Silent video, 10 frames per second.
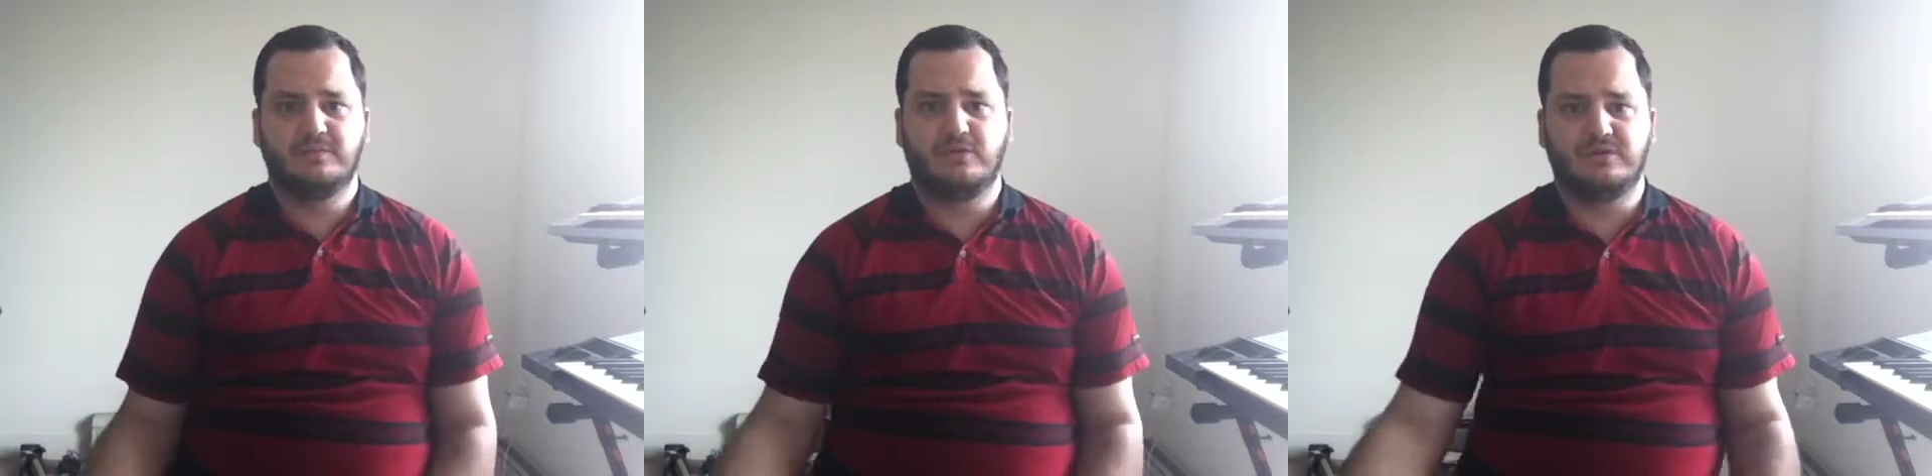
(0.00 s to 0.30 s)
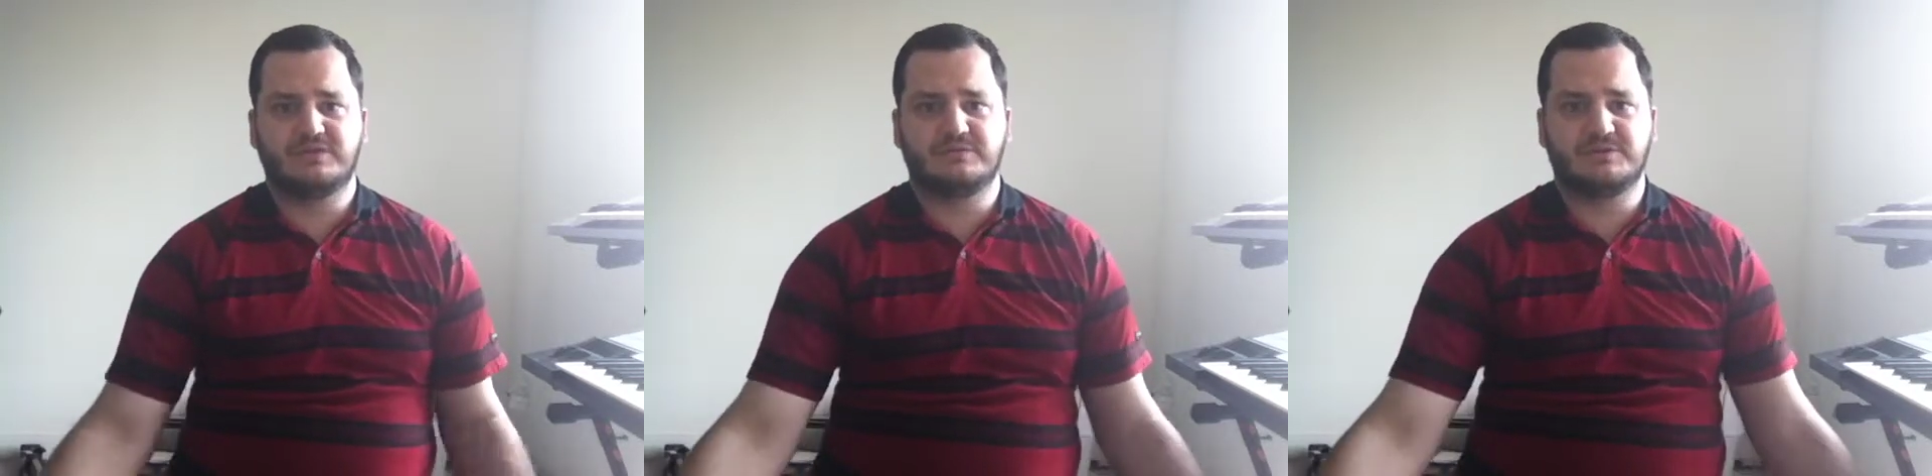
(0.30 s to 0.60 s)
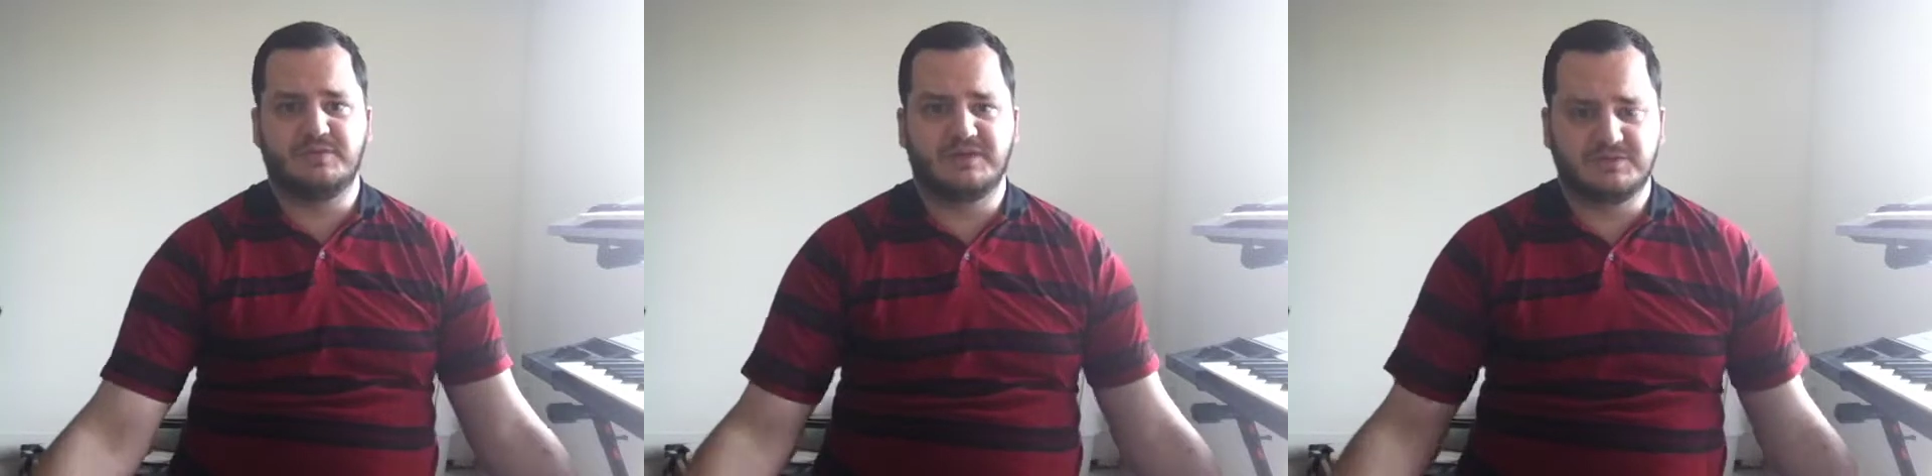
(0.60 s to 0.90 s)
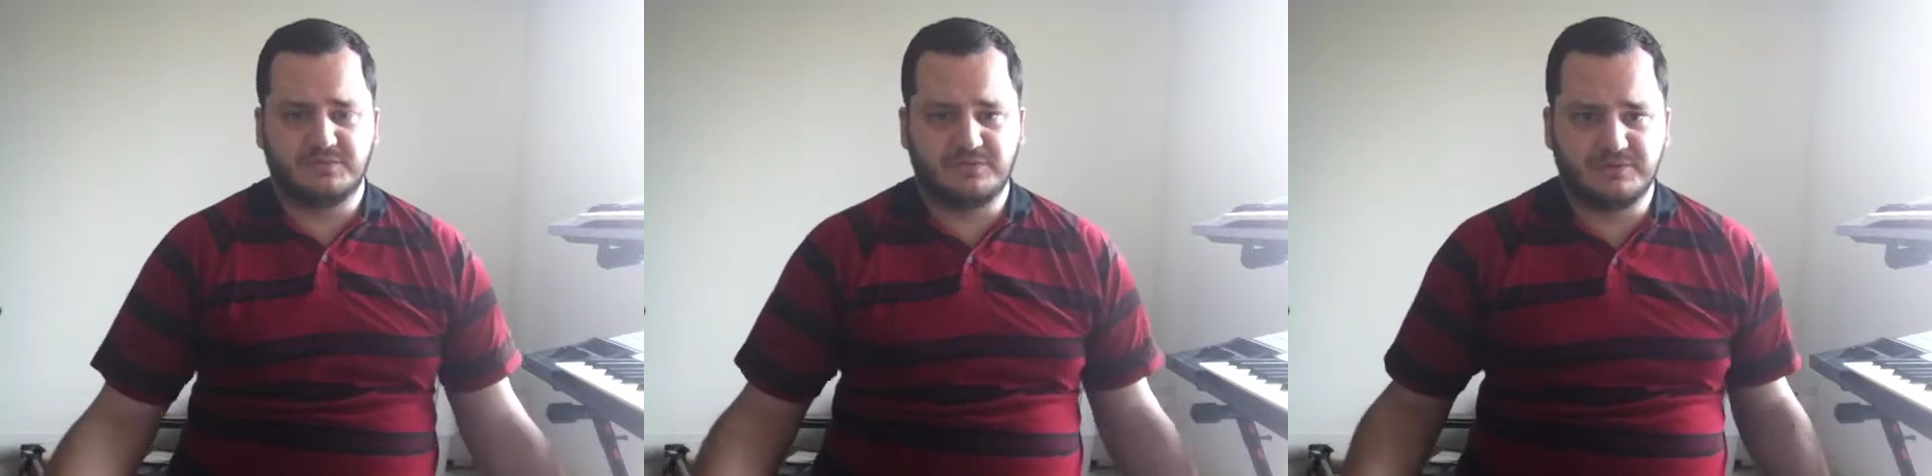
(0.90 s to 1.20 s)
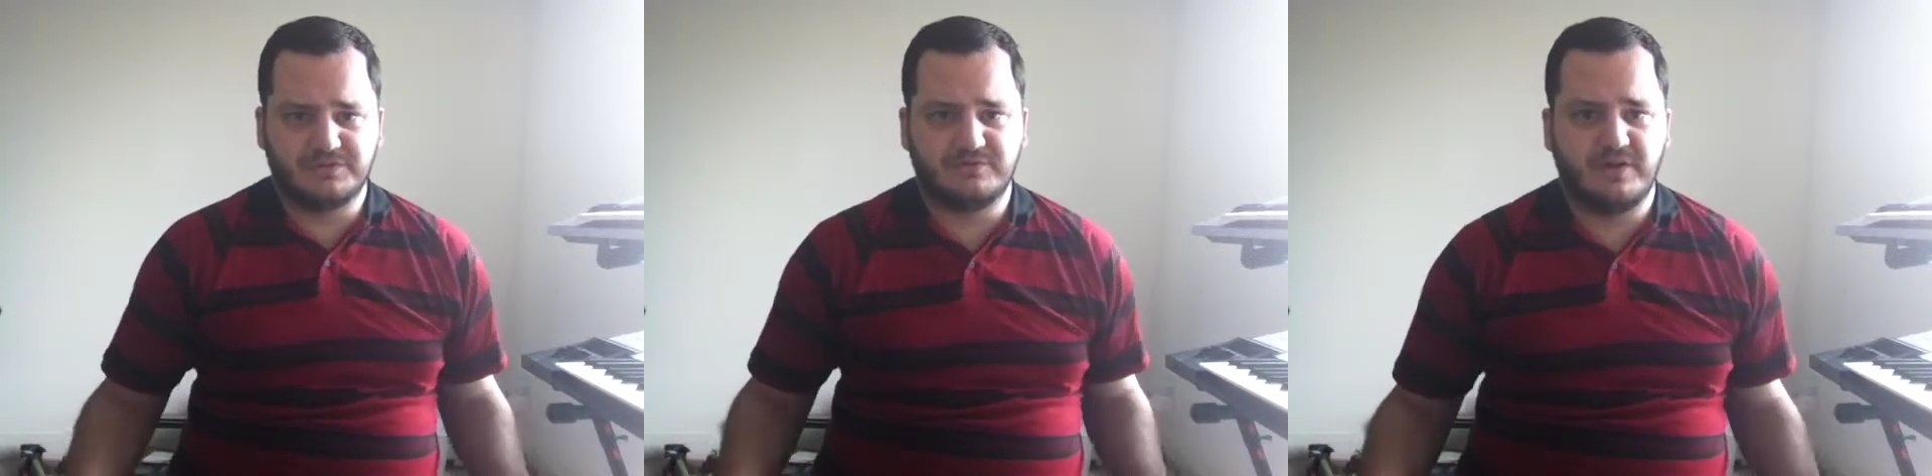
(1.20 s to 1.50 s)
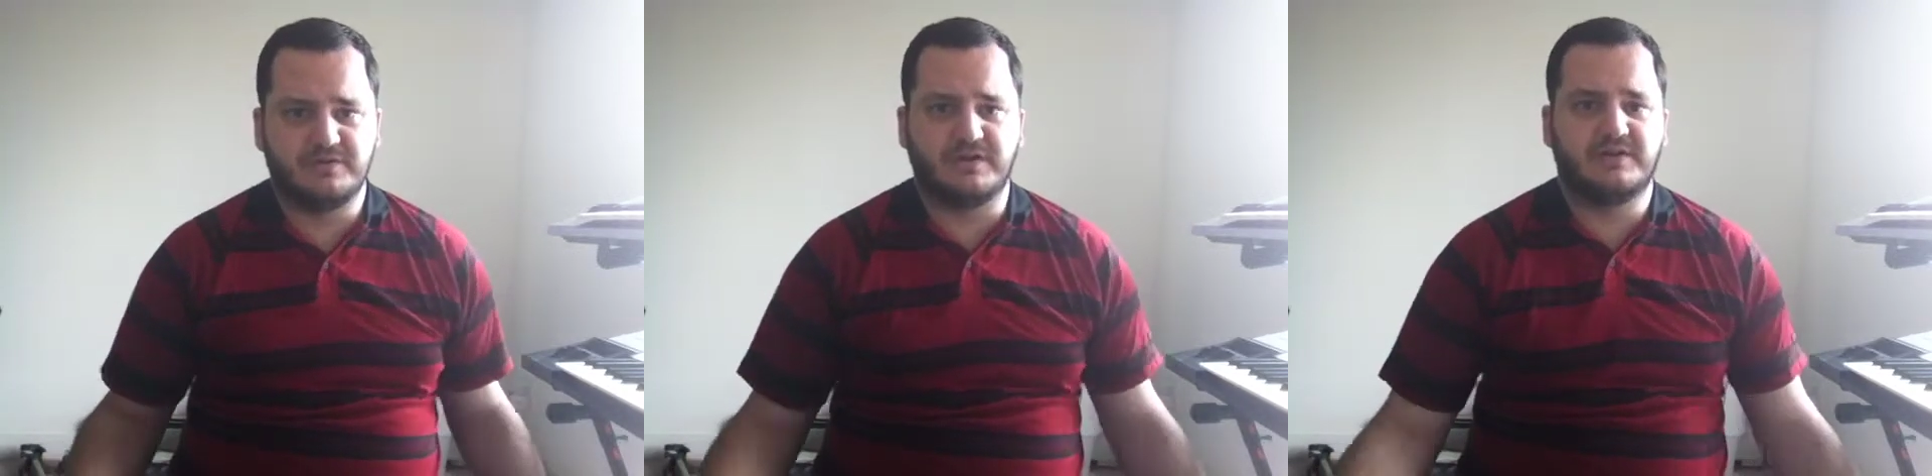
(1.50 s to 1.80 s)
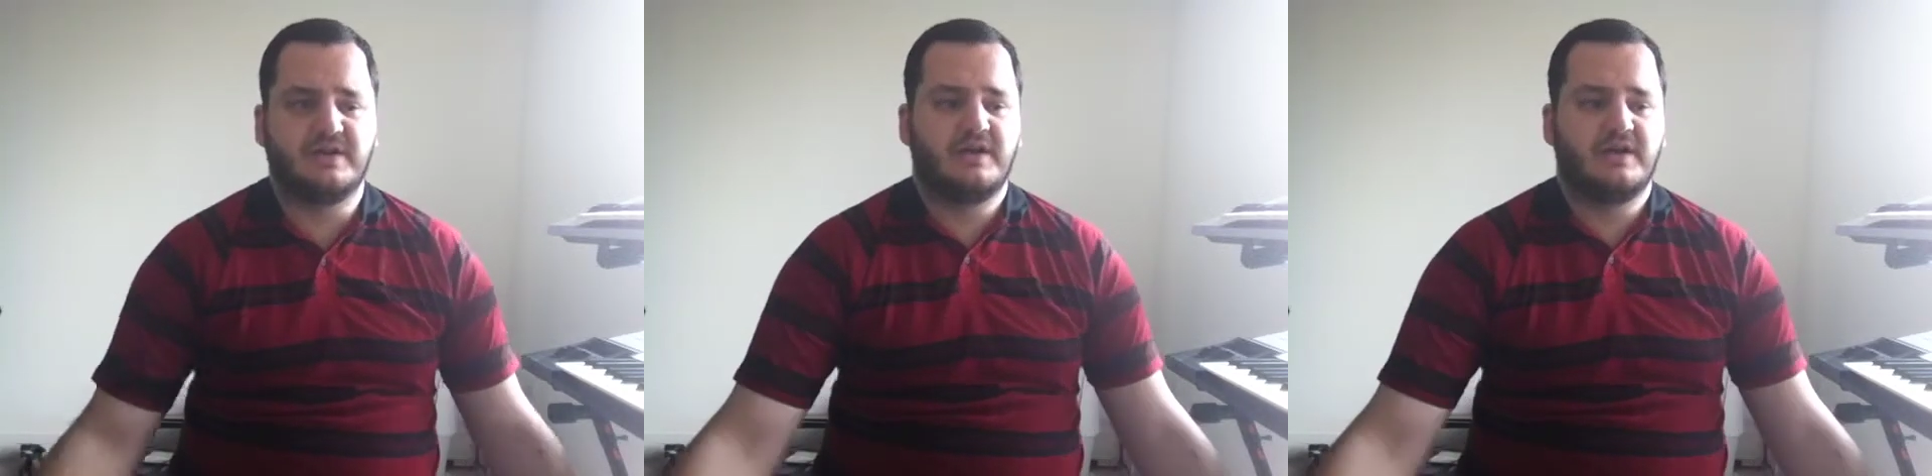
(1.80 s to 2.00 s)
more or less responsible for his drowning.